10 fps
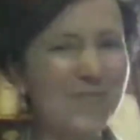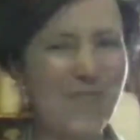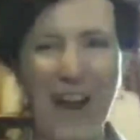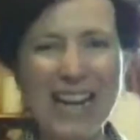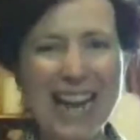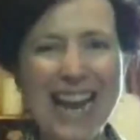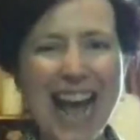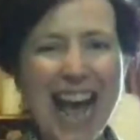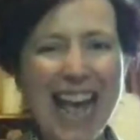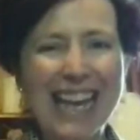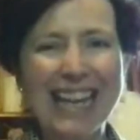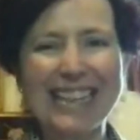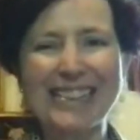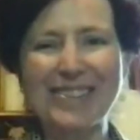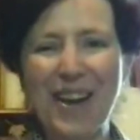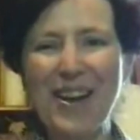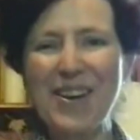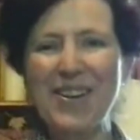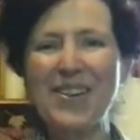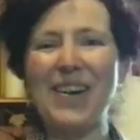Friday night!
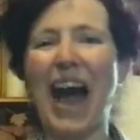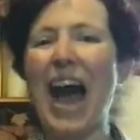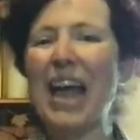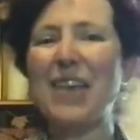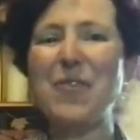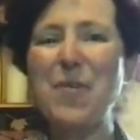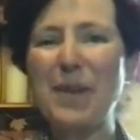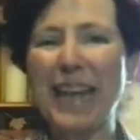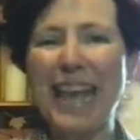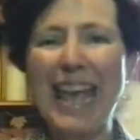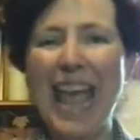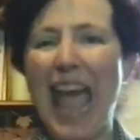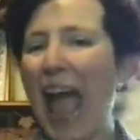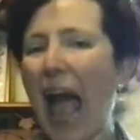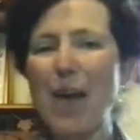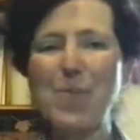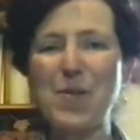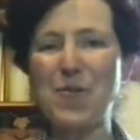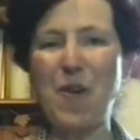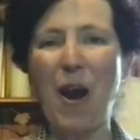Woo! Hi everybody!
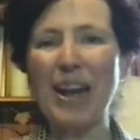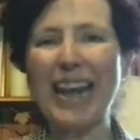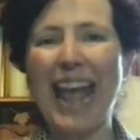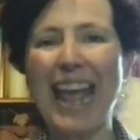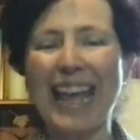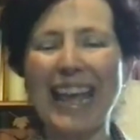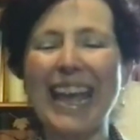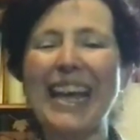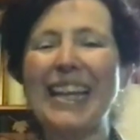Happy Friday!